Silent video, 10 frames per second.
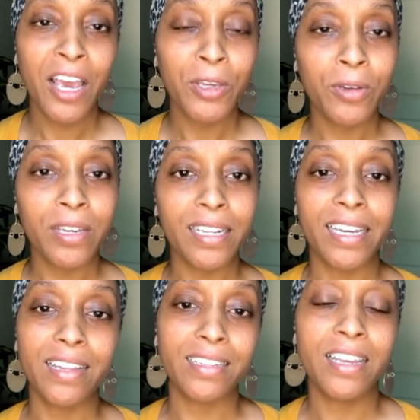You can
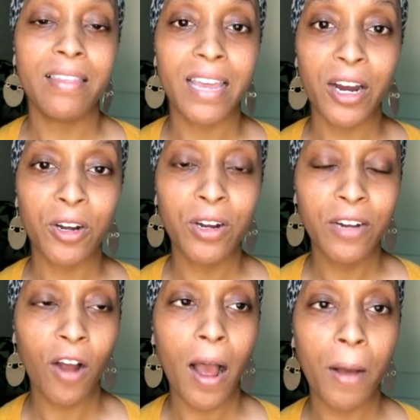get there
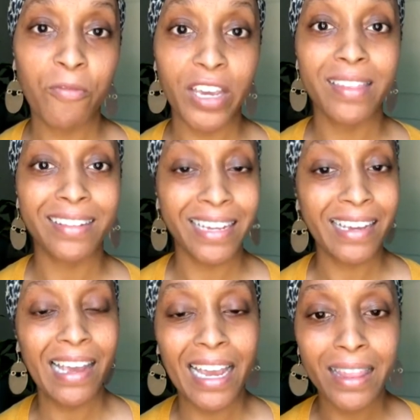via the link
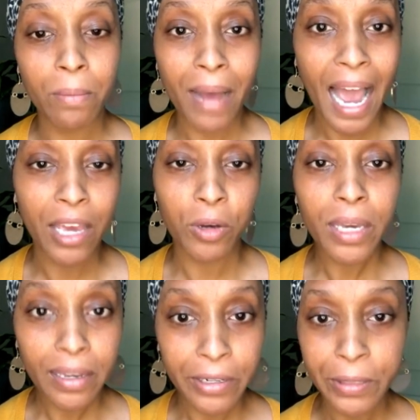in the bio
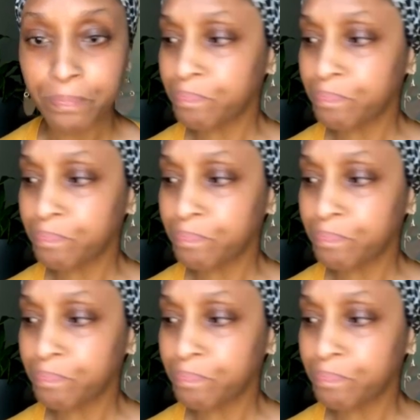here.